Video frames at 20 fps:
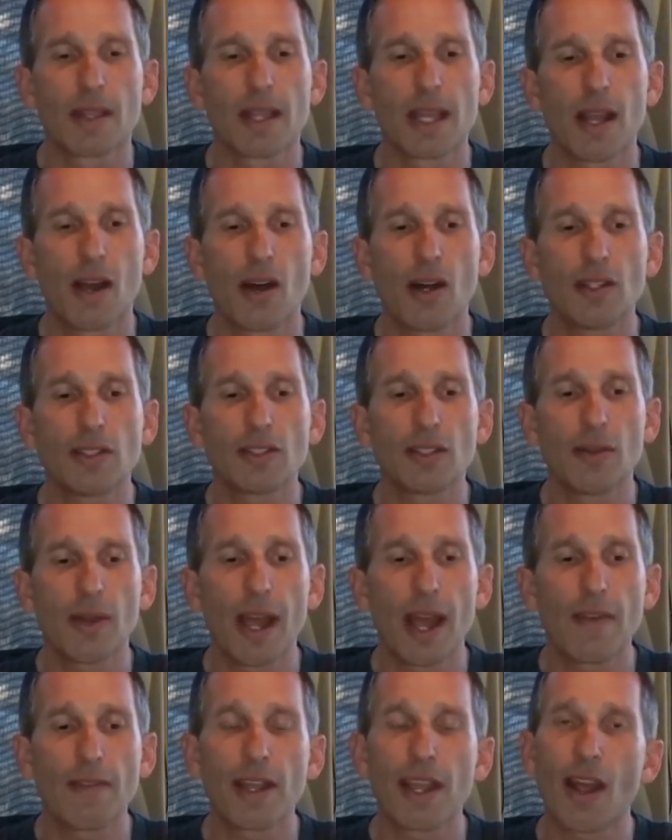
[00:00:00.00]
They also
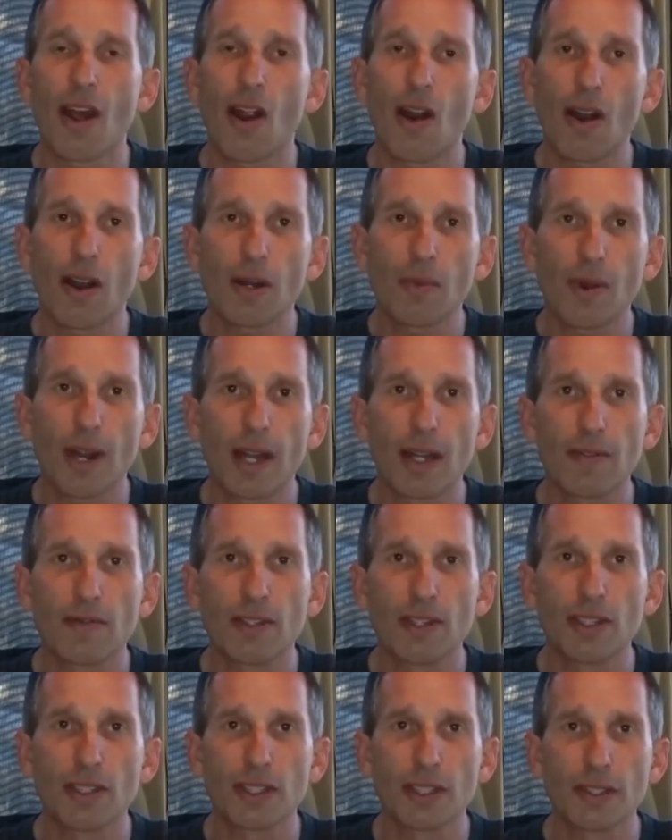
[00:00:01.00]
have a hardwired
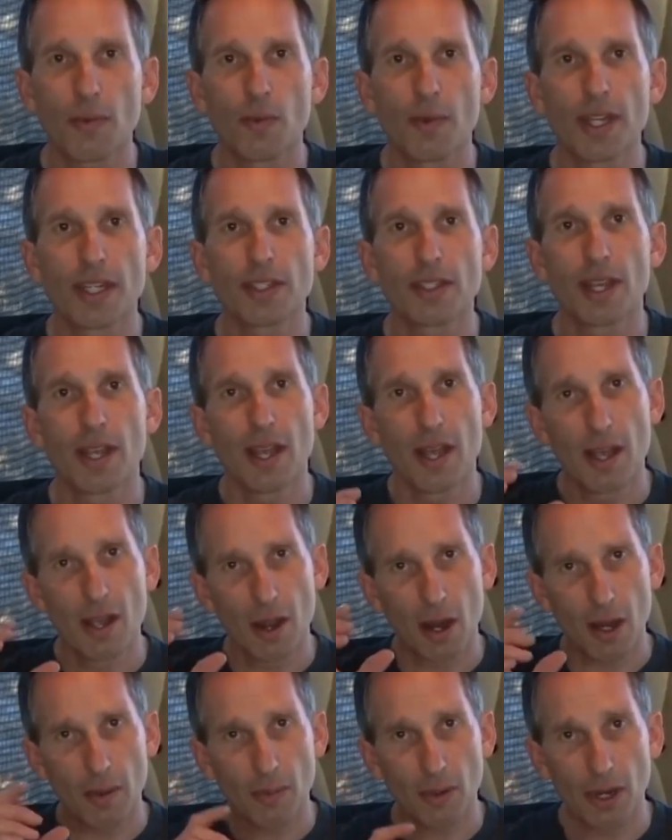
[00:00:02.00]
version which
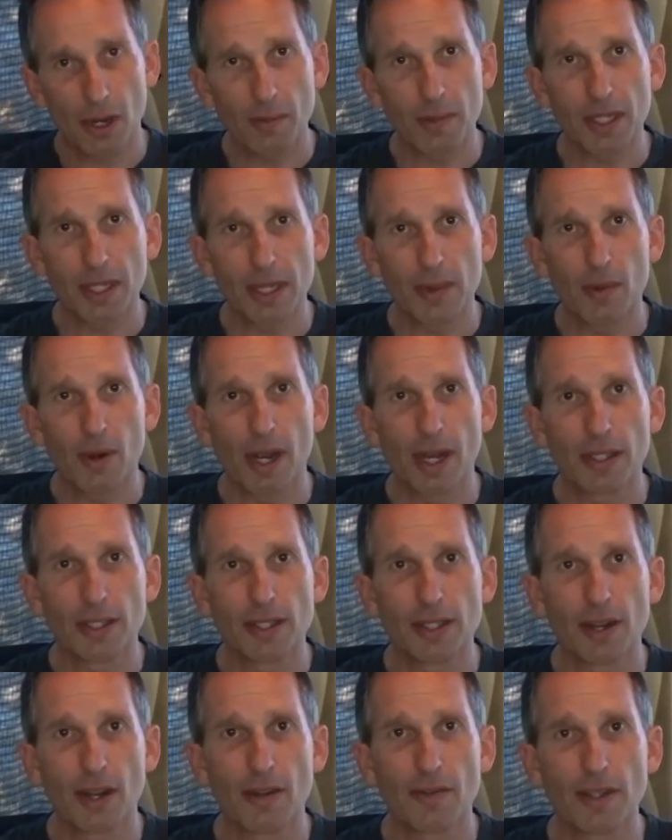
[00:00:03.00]
are permanently wired
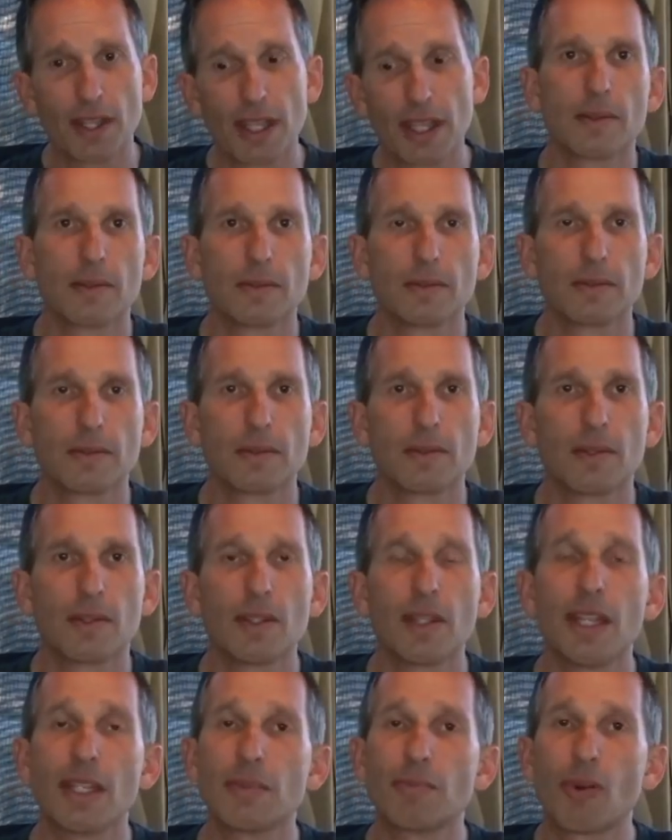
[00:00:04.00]
to the RV.
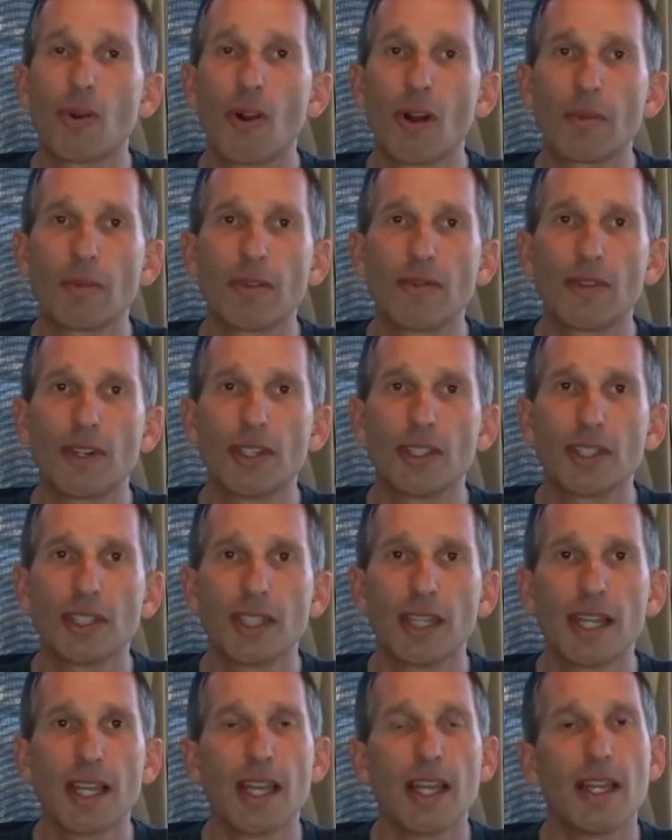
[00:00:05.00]
This portable
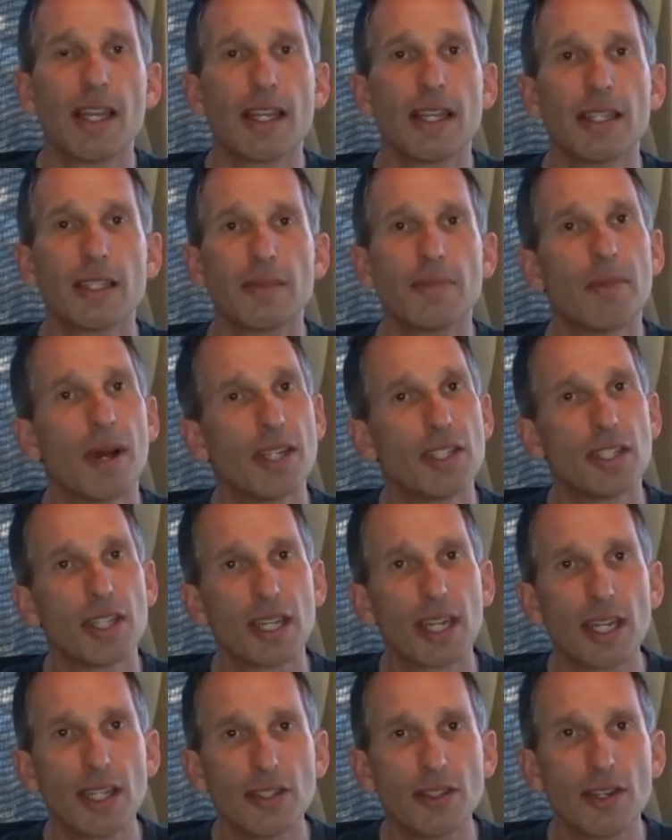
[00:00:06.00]
version is much
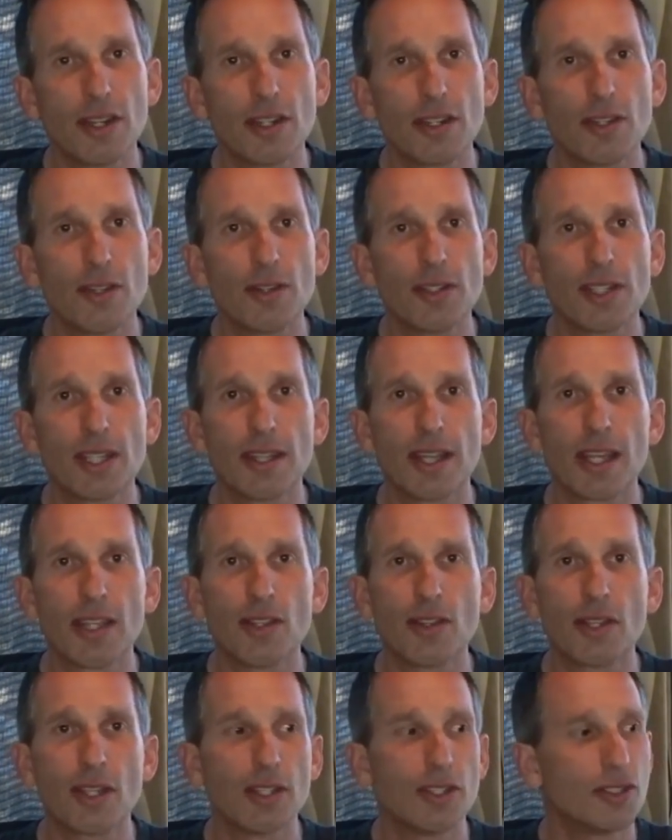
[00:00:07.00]
easier to use in that
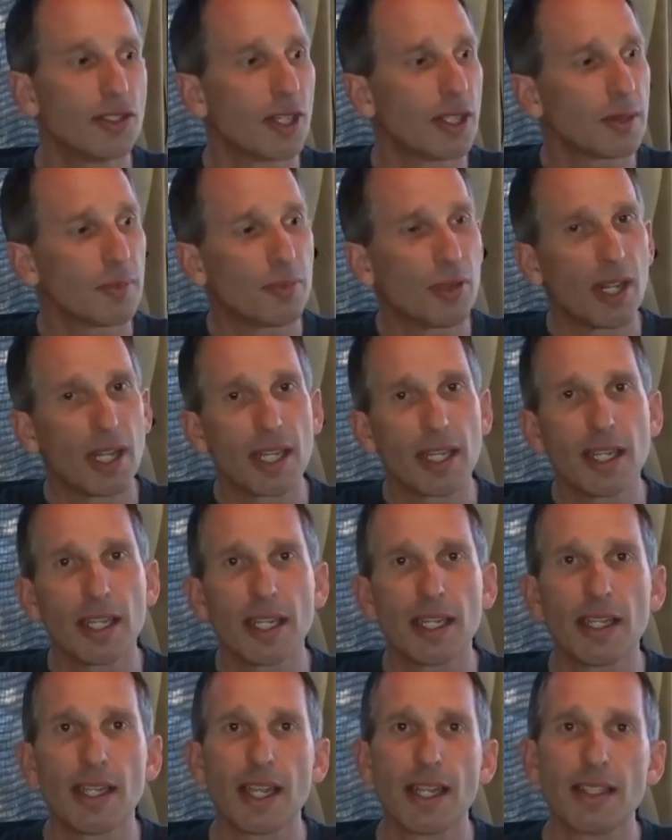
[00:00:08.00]
you can just plug it
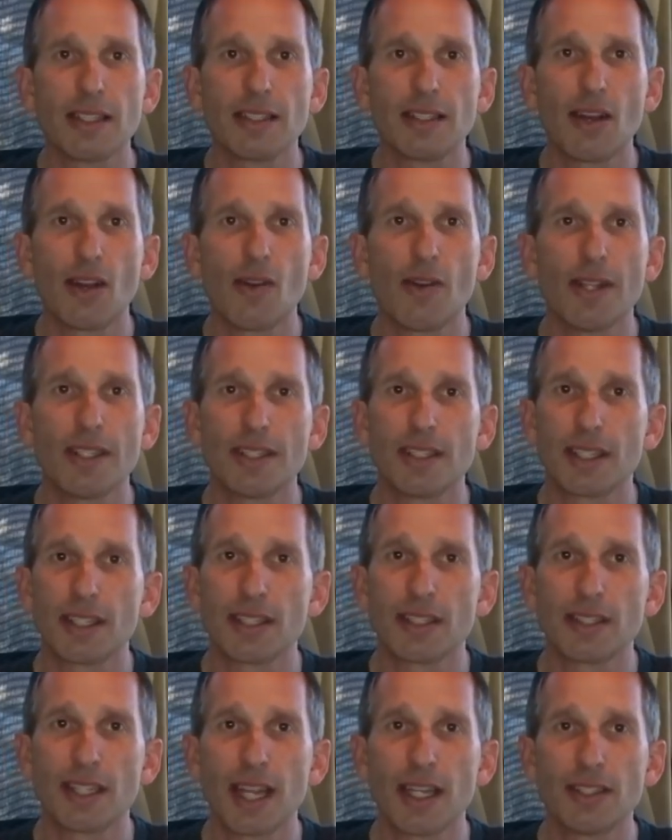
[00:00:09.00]
in as though it's an
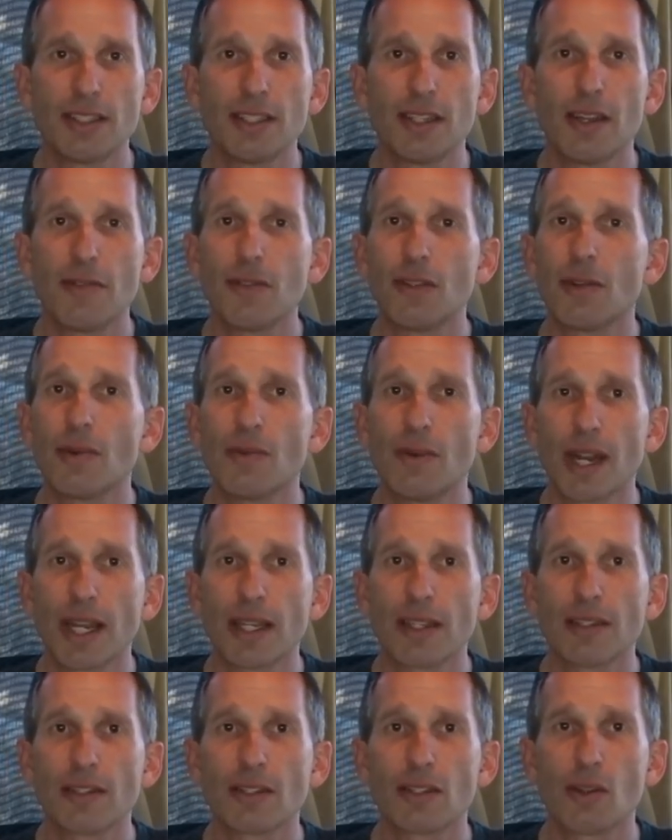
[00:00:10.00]
extension of your
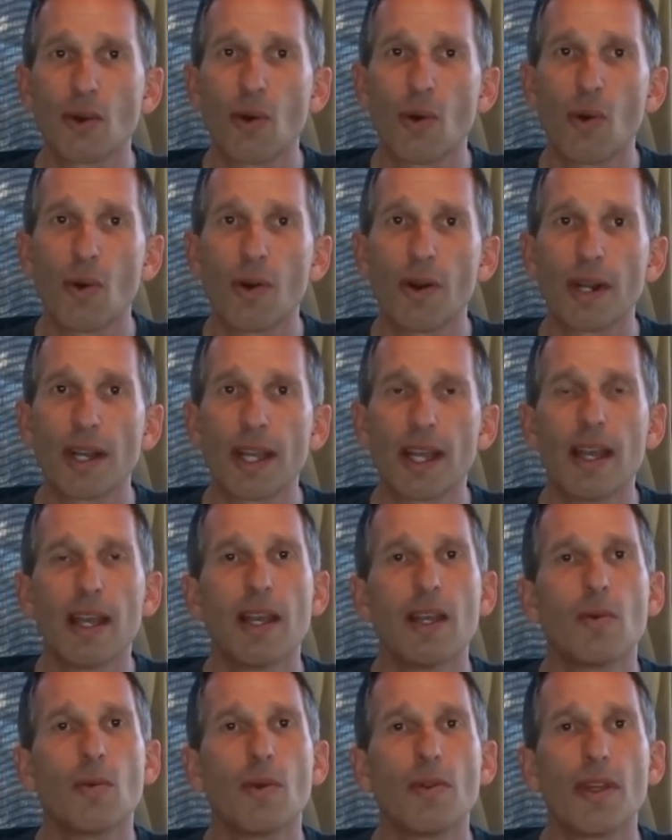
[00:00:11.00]
regular cord
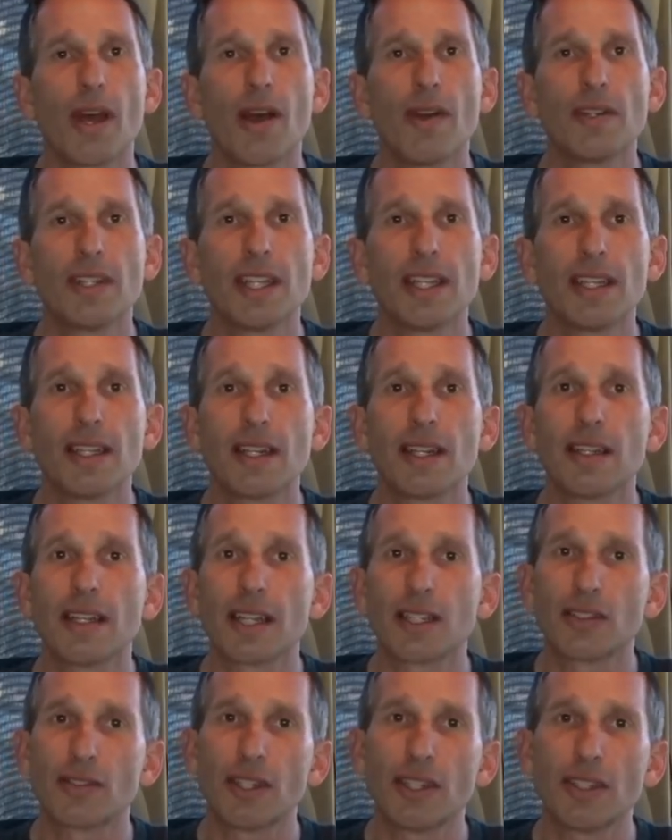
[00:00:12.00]
without needing an
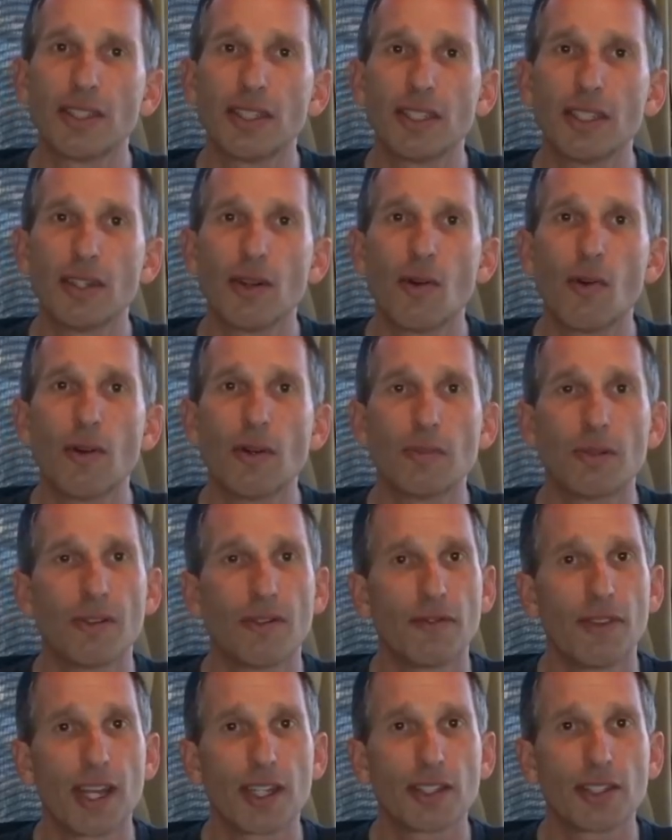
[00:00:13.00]
electrician or
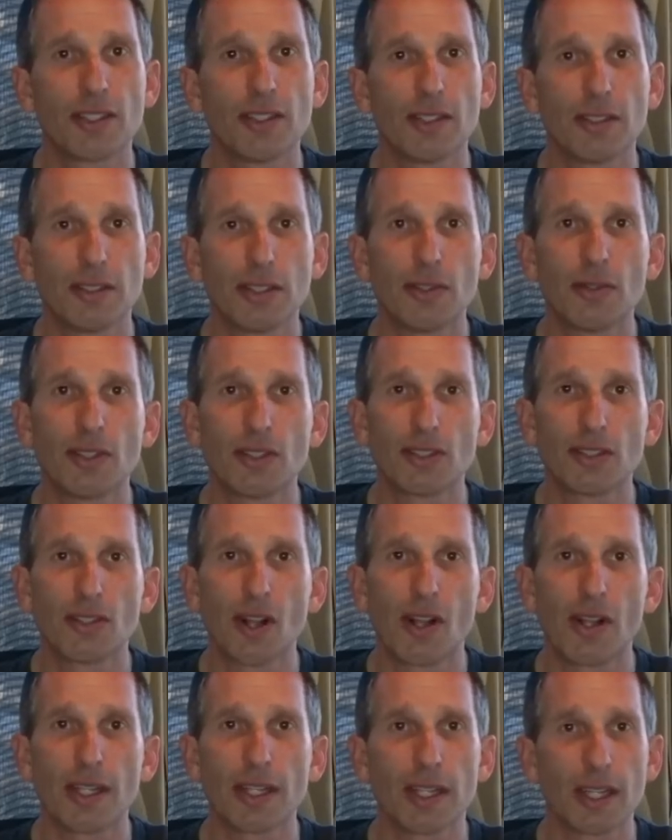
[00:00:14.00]
professional to
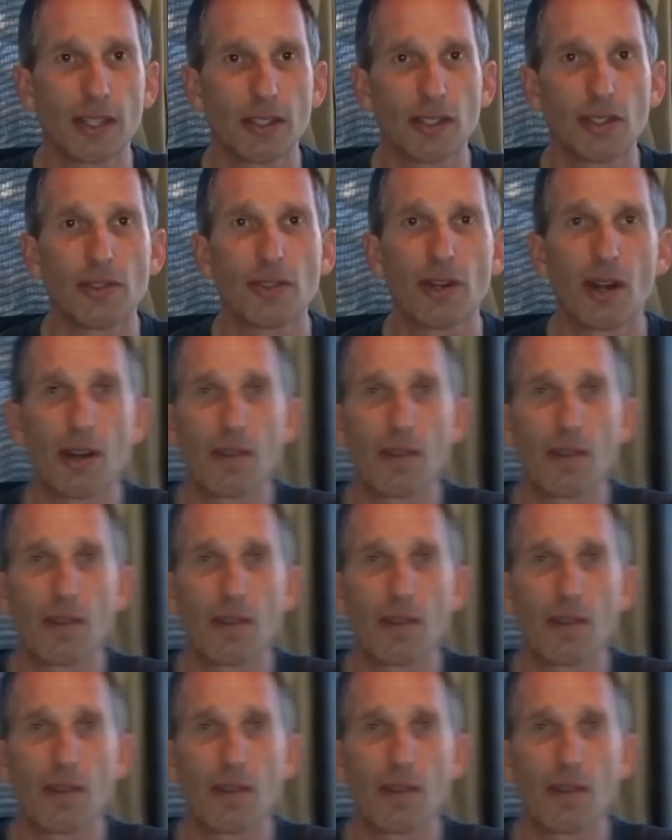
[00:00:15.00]
install it into your